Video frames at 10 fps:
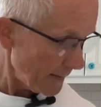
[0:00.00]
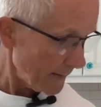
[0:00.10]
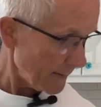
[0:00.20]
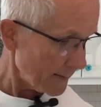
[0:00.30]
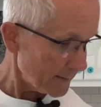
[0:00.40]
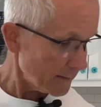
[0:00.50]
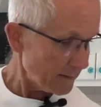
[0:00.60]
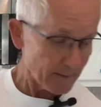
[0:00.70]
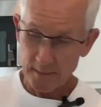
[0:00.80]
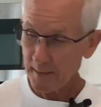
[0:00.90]
and
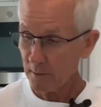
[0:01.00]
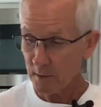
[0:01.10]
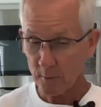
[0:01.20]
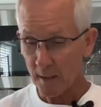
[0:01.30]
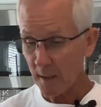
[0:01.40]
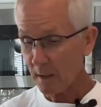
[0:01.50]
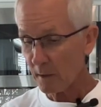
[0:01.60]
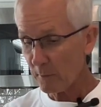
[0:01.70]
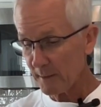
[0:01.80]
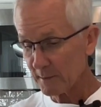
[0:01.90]
y'all know I
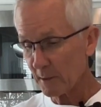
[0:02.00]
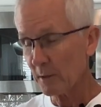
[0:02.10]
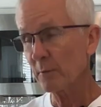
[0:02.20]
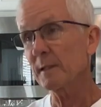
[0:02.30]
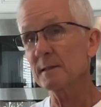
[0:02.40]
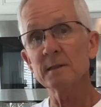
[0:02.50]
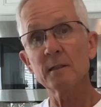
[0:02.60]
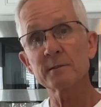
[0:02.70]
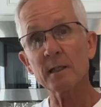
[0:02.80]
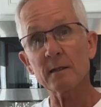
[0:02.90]
always cook with this no
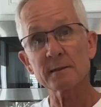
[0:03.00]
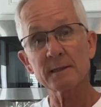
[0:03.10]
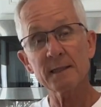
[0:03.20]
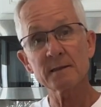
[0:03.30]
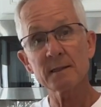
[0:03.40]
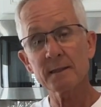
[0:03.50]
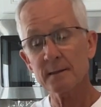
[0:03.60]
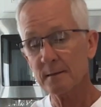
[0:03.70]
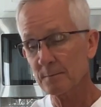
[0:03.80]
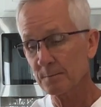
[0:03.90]
salt
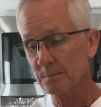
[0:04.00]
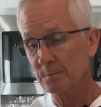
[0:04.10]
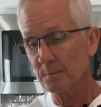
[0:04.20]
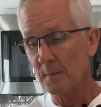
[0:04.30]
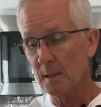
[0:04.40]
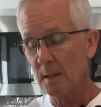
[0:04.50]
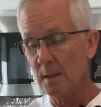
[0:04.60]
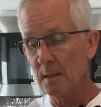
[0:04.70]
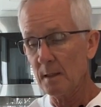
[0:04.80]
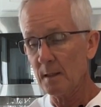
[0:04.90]
seasoning.
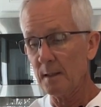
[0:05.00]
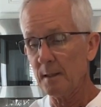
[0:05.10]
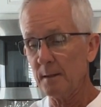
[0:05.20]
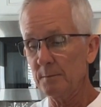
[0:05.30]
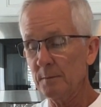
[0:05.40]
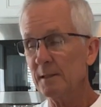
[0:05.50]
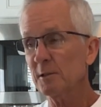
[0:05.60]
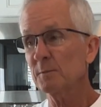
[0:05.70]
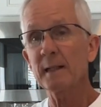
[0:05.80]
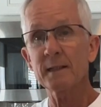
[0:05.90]
That's
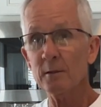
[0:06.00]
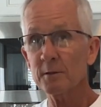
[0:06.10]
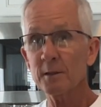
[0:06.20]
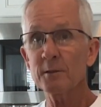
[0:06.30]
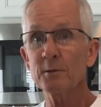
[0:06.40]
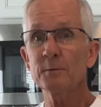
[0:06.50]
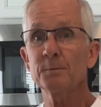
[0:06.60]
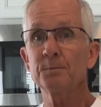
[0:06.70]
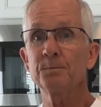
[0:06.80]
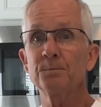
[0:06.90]
just my go-to.
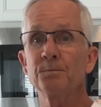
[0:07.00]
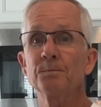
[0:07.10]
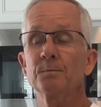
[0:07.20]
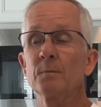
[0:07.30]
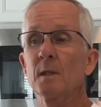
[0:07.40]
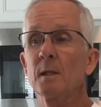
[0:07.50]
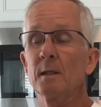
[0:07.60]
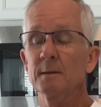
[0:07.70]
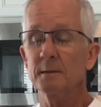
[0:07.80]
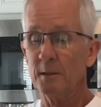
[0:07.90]

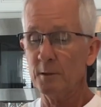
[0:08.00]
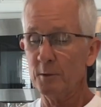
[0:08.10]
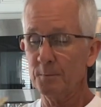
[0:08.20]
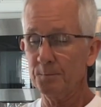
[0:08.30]
So